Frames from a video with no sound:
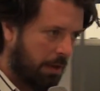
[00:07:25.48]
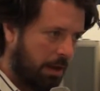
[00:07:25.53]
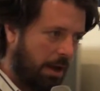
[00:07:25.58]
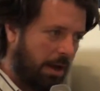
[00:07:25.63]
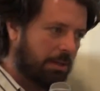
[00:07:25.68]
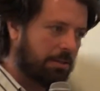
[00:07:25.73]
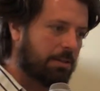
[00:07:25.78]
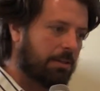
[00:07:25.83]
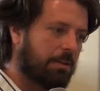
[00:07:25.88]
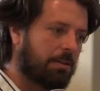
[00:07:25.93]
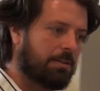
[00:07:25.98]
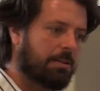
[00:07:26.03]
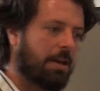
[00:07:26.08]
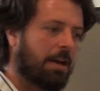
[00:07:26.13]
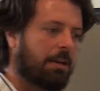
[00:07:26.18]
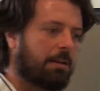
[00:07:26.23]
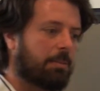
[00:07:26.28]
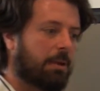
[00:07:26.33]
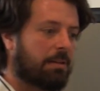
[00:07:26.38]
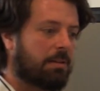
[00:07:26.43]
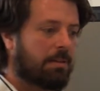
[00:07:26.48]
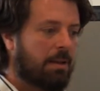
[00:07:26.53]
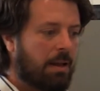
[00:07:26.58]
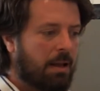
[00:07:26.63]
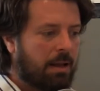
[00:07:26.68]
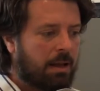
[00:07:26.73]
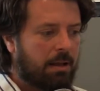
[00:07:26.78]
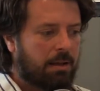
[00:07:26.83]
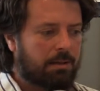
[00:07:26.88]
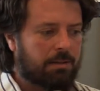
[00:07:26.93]
onto those documents.
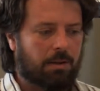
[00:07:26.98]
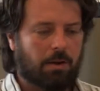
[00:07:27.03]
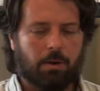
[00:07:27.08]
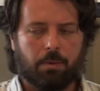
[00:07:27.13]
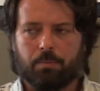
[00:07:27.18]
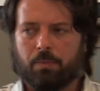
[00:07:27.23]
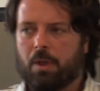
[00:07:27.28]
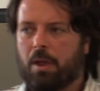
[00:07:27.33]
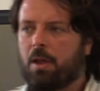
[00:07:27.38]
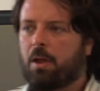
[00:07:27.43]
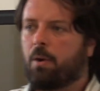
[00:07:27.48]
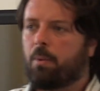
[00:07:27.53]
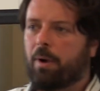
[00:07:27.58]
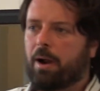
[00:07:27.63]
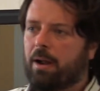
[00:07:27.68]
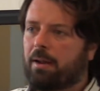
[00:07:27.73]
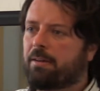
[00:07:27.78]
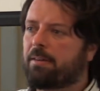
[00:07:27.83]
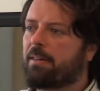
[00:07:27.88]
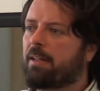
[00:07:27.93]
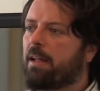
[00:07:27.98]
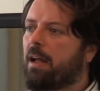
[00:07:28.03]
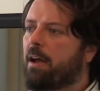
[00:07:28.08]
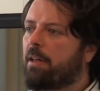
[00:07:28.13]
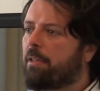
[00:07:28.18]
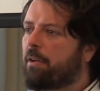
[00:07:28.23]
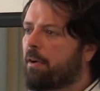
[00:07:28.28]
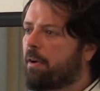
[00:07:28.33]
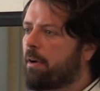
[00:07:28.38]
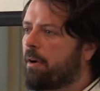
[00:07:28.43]
So whereas the
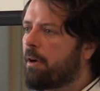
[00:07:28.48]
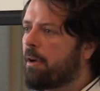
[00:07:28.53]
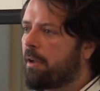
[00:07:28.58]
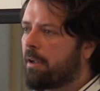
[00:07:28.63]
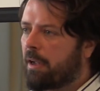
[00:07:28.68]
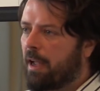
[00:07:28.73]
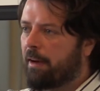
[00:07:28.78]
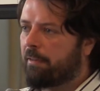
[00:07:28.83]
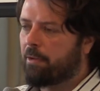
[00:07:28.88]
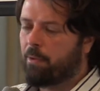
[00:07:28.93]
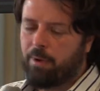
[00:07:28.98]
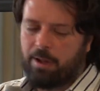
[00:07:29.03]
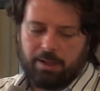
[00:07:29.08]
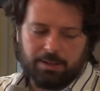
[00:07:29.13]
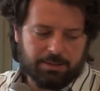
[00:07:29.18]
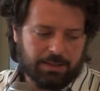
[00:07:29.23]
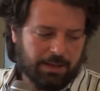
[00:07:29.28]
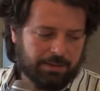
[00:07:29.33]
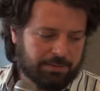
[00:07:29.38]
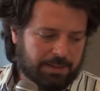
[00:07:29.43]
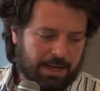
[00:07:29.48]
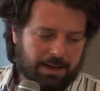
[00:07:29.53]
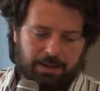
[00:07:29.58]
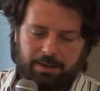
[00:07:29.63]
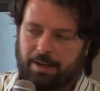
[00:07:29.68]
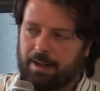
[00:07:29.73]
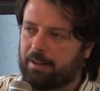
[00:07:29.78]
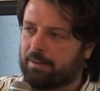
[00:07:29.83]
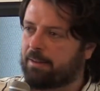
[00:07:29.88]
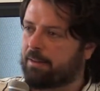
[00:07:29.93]
other kind of qualitative data
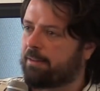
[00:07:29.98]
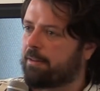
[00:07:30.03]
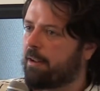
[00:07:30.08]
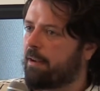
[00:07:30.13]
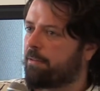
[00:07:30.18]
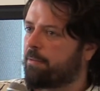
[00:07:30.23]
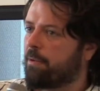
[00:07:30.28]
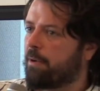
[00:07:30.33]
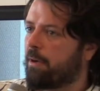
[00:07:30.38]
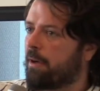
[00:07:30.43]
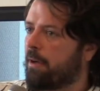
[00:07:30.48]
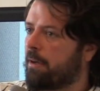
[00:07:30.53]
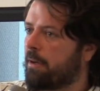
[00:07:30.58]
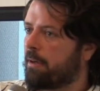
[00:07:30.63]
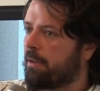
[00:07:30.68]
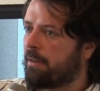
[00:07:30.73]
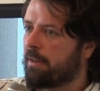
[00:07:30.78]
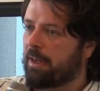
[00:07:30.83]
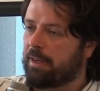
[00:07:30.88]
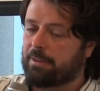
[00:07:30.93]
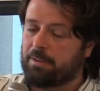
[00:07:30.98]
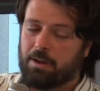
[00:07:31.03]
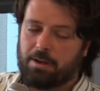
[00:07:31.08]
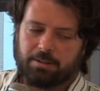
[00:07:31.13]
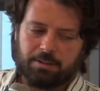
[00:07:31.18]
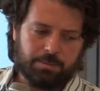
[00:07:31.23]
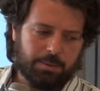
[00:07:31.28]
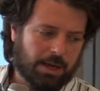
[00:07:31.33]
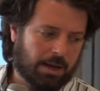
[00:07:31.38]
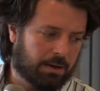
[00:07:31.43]
analysis software that I
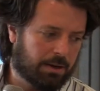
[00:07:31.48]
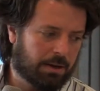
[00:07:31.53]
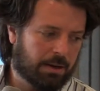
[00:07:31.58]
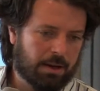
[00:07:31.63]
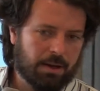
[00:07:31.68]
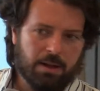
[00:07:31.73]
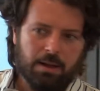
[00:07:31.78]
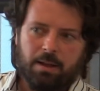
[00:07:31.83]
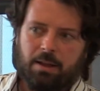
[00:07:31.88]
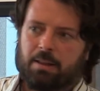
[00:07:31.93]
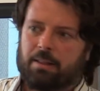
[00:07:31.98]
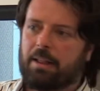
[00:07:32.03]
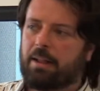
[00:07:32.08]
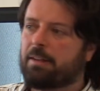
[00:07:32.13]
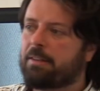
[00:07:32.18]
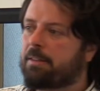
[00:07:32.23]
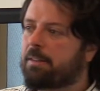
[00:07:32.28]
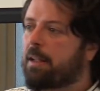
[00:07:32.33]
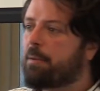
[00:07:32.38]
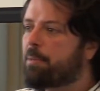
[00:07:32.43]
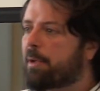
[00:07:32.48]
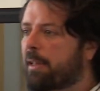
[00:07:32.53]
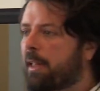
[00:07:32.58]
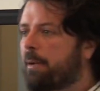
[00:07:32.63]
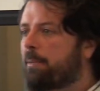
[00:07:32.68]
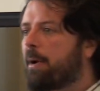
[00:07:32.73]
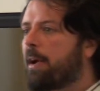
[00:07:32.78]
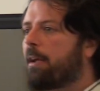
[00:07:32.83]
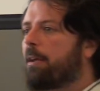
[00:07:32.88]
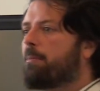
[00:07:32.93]
talked about, they typically
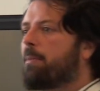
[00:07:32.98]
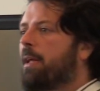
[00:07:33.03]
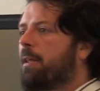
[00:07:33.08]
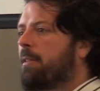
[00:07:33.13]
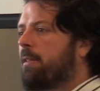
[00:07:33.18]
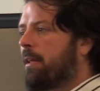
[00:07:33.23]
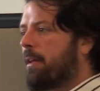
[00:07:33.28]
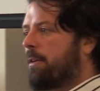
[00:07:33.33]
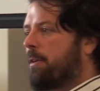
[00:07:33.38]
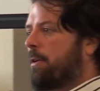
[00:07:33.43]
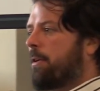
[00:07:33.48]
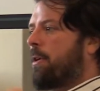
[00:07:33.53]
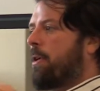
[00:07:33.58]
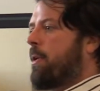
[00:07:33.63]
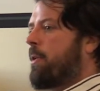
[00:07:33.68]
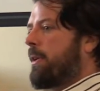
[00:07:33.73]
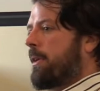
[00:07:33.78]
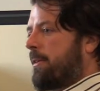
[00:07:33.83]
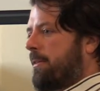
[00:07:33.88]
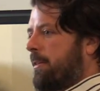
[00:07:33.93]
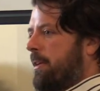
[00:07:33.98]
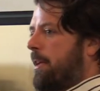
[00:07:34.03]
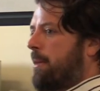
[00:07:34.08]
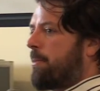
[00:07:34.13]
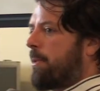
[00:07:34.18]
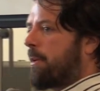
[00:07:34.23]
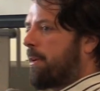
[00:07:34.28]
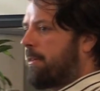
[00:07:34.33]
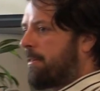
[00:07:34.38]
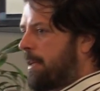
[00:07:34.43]
recommend that your coding scheme,
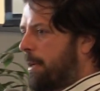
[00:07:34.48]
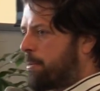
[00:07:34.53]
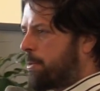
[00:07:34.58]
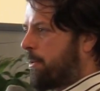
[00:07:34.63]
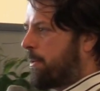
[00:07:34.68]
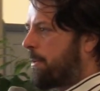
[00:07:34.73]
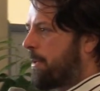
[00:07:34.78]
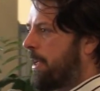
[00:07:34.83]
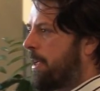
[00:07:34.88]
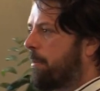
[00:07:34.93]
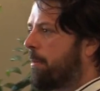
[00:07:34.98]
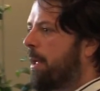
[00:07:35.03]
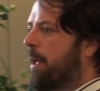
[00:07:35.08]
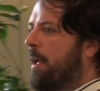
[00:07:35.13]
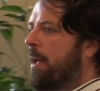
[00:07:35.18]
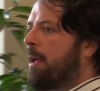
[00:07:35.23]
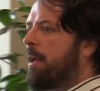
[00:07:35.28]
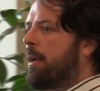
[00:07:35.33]
your conceptual scheme,